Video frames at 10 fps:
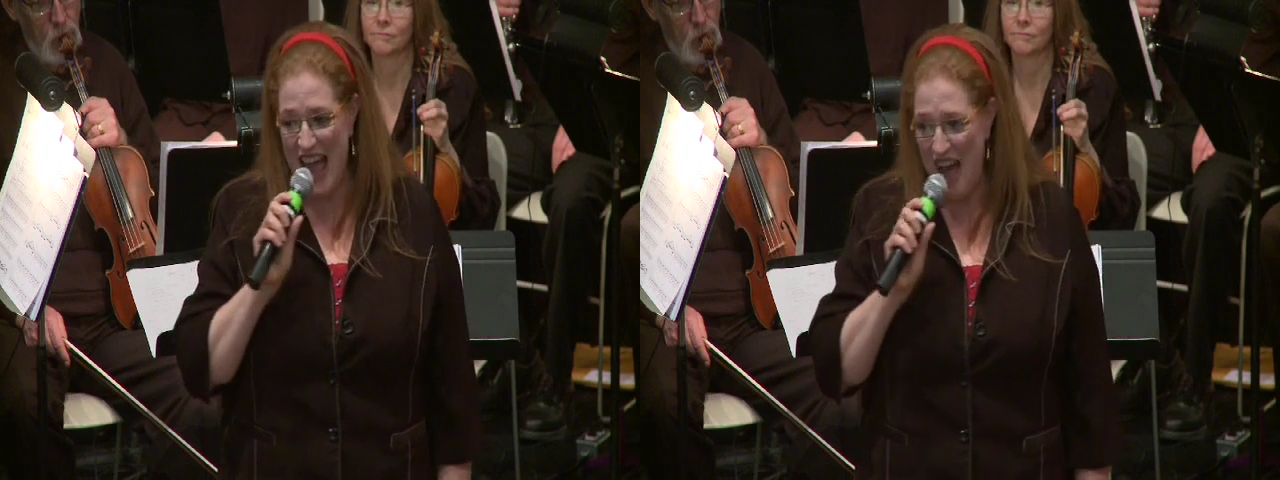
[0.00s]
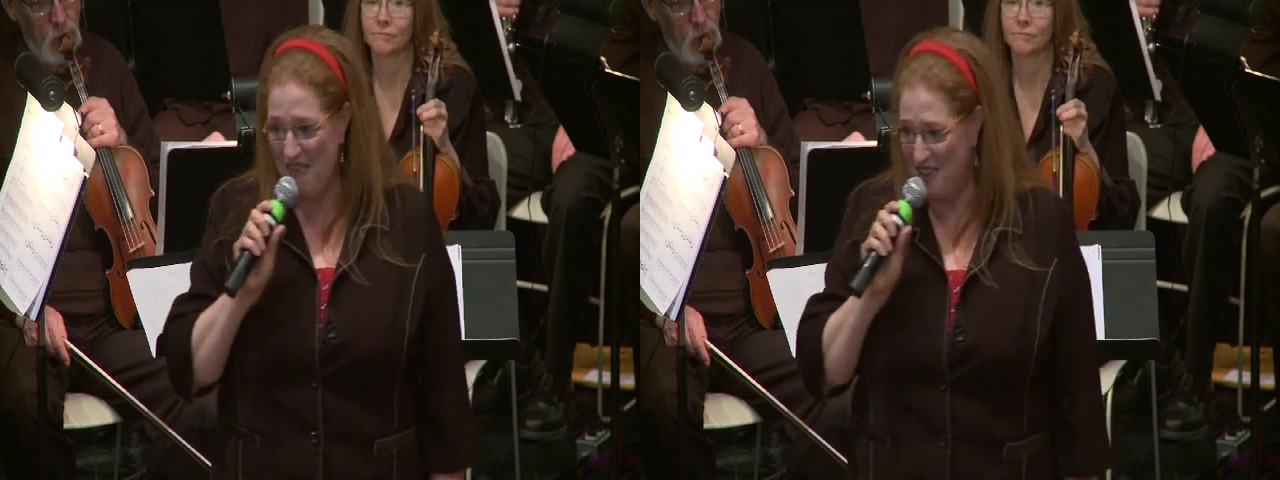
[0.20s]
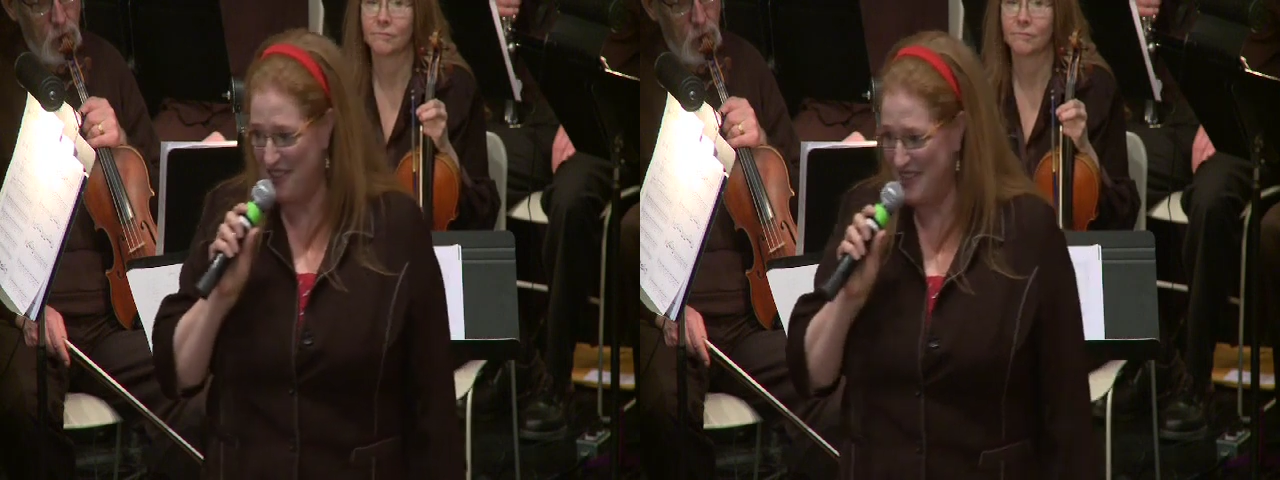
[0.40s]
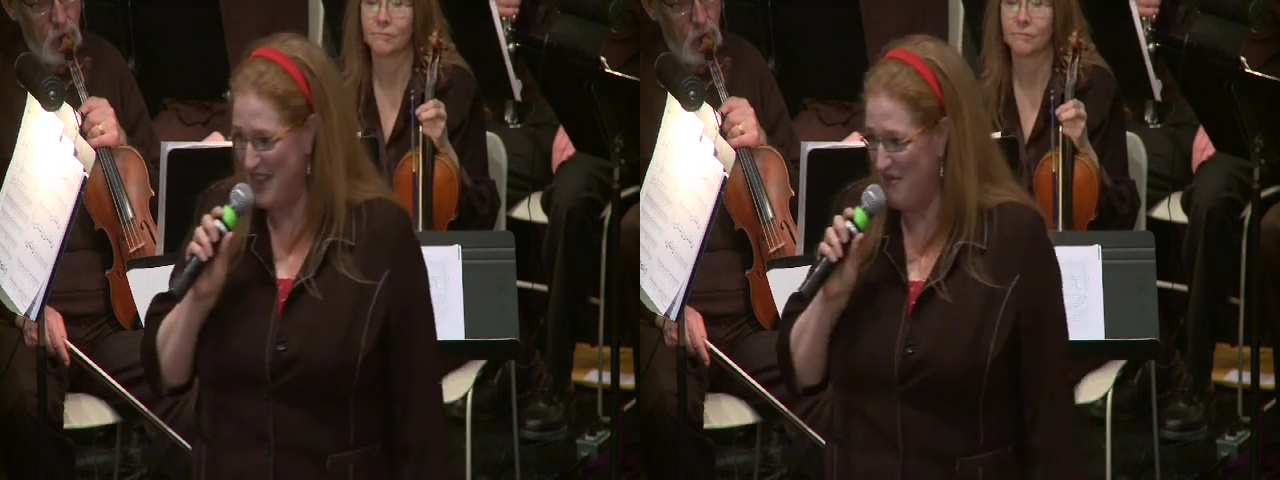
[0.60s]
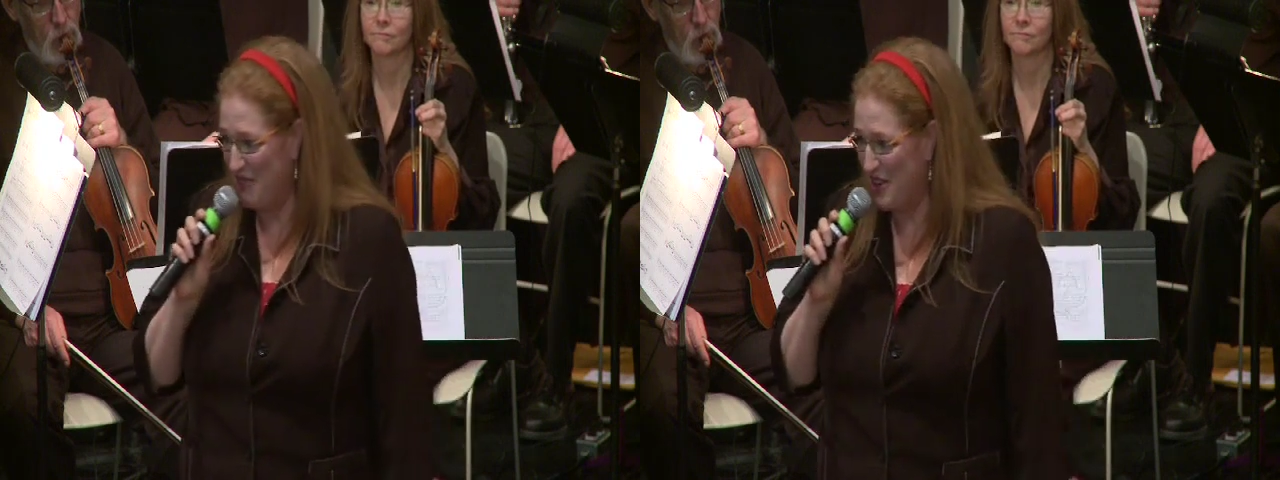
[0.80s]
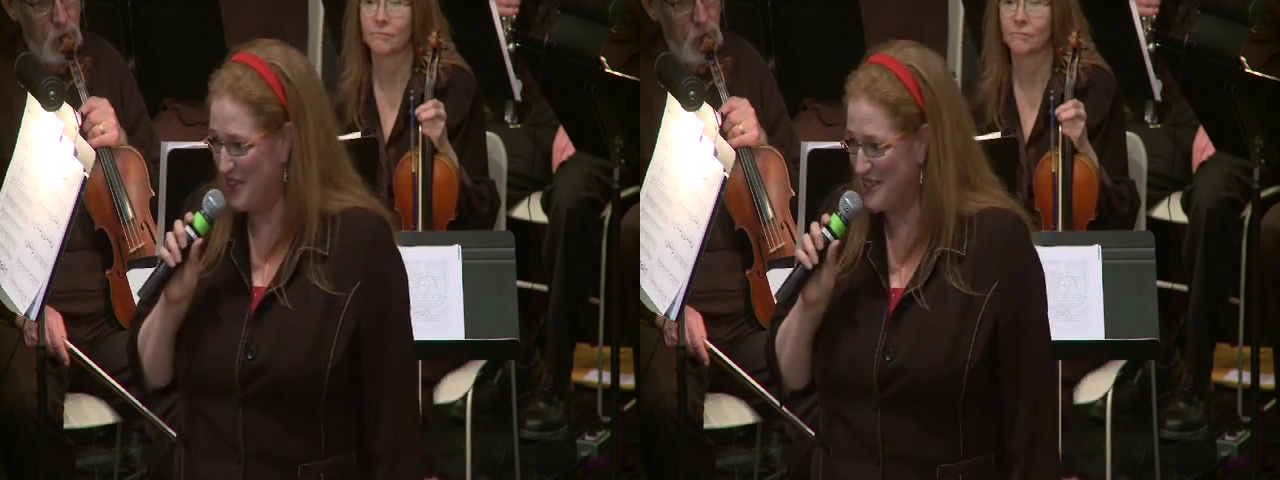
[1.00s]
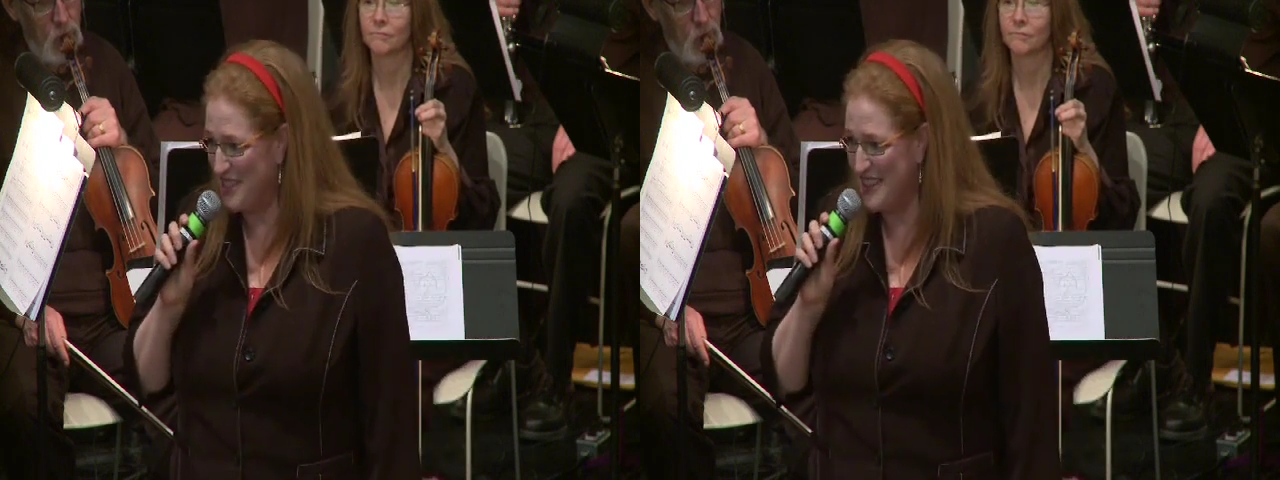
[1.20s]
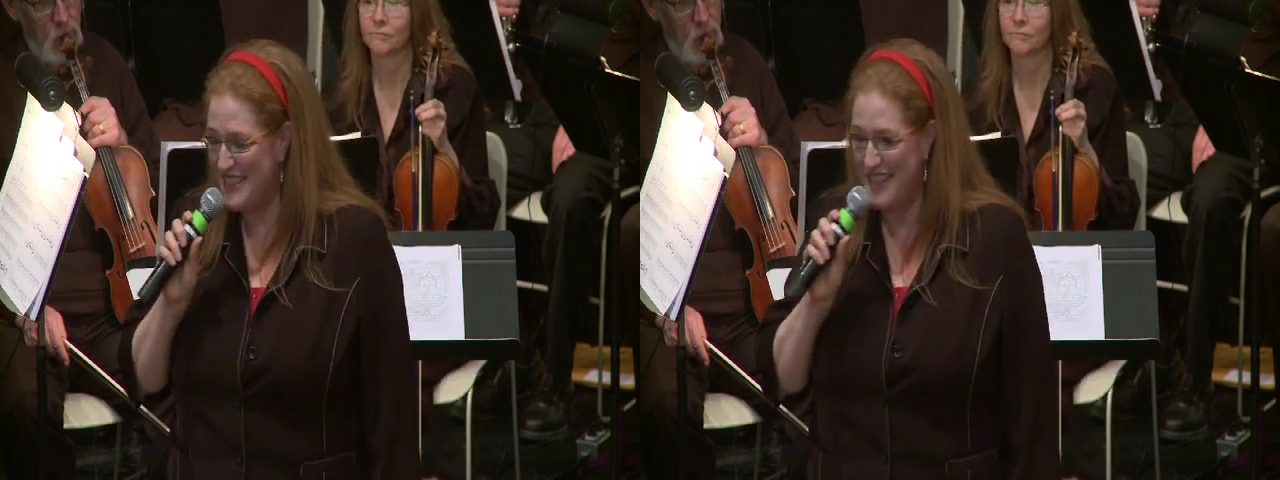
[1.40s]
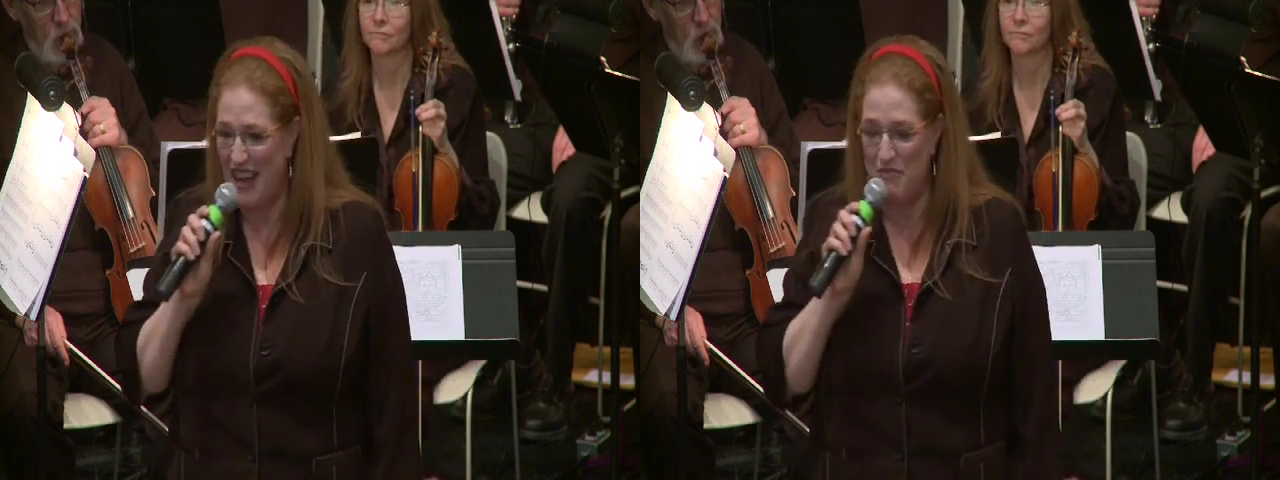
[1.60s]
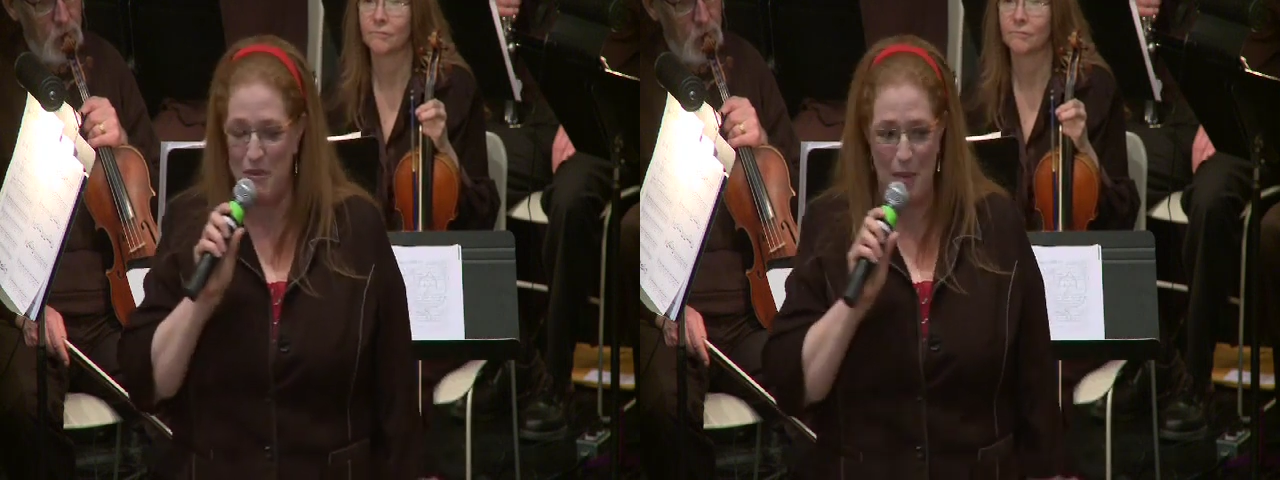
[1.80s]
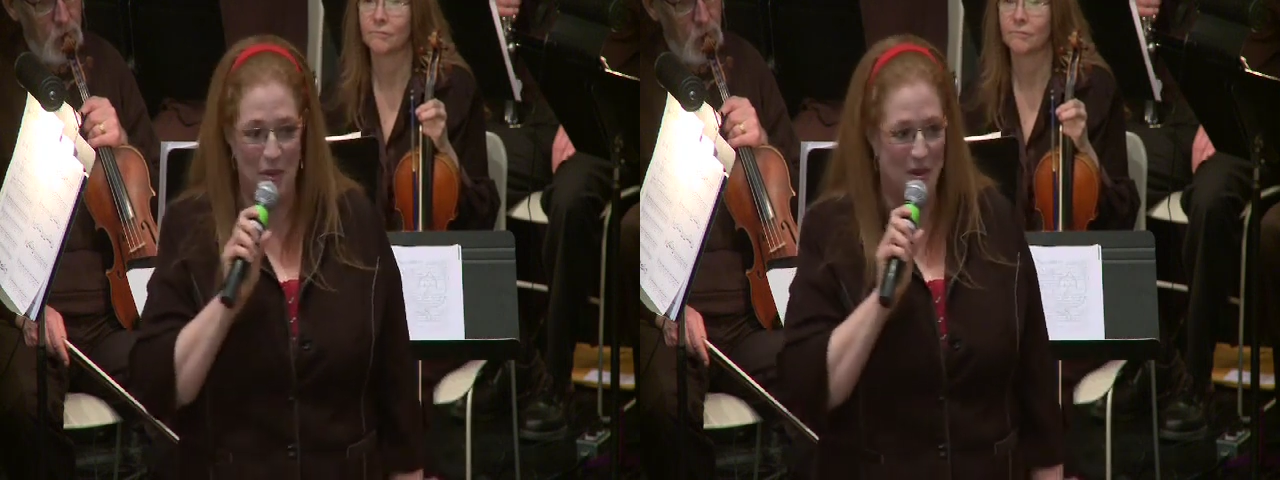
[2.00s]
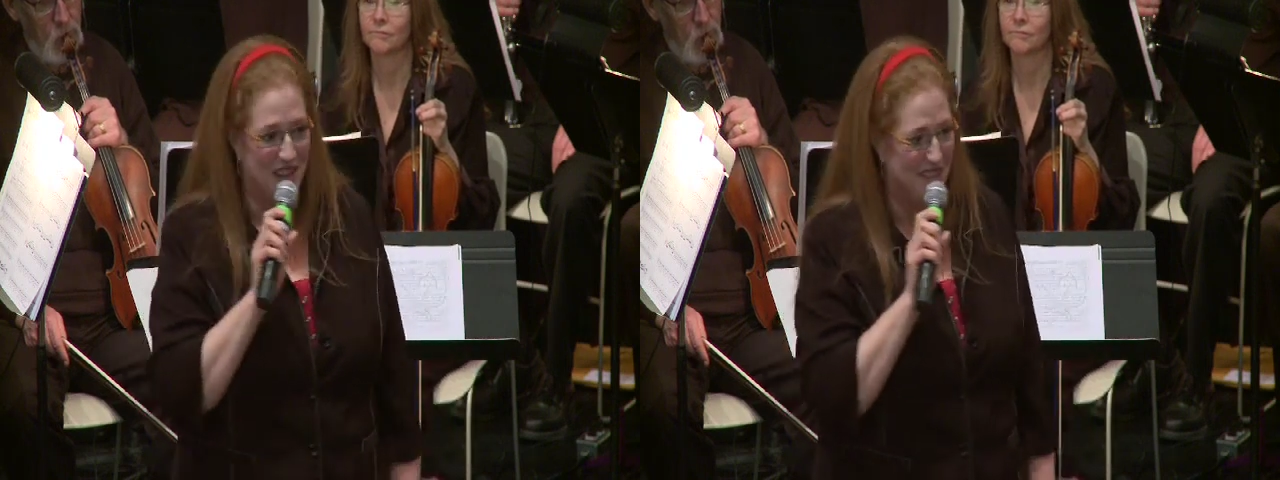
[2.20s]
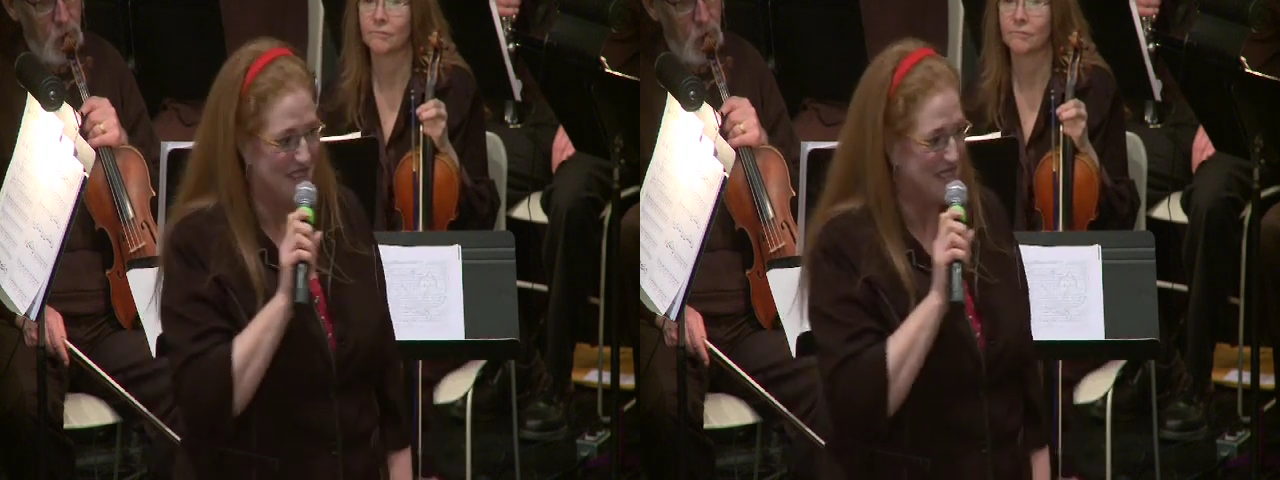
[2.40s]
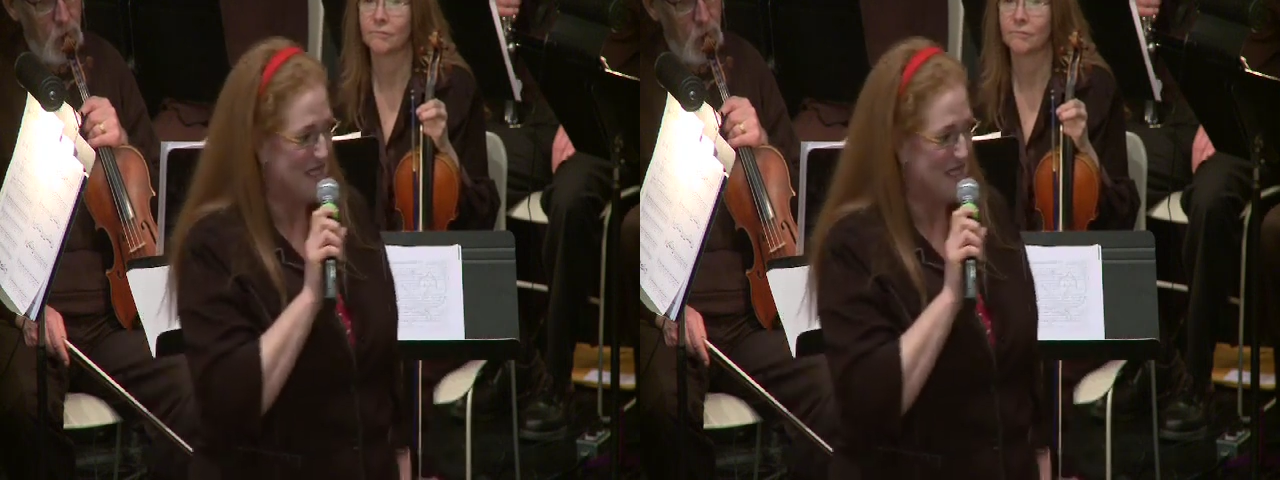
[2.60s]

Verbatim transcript: hours of rehearsals and preparations